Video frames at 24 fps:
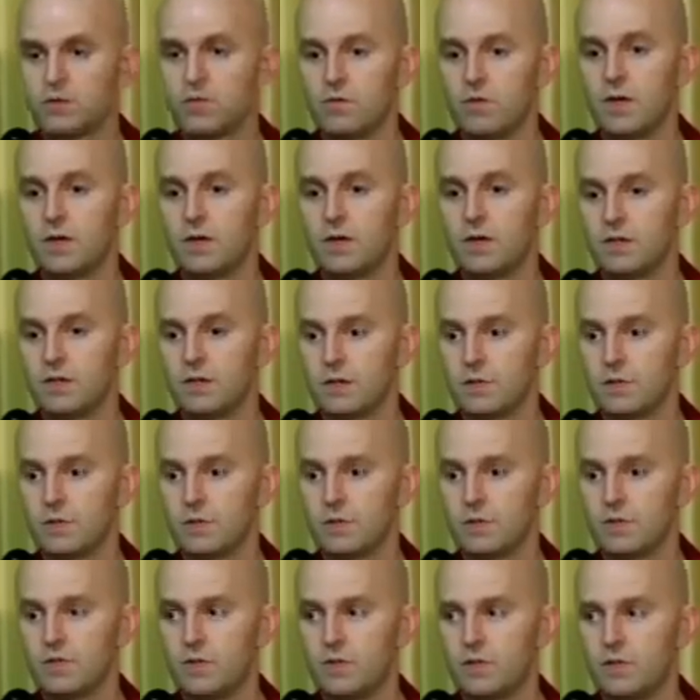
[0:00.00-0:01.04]
was
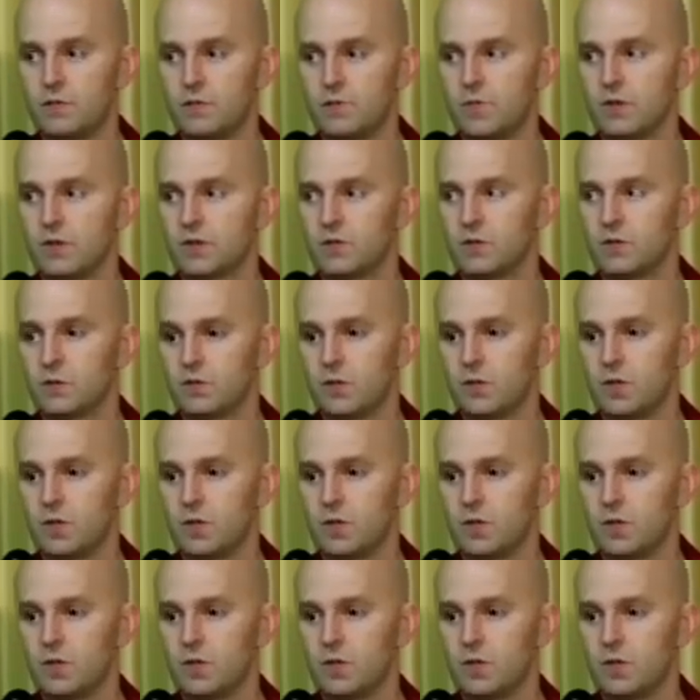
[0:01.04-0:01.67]
a very special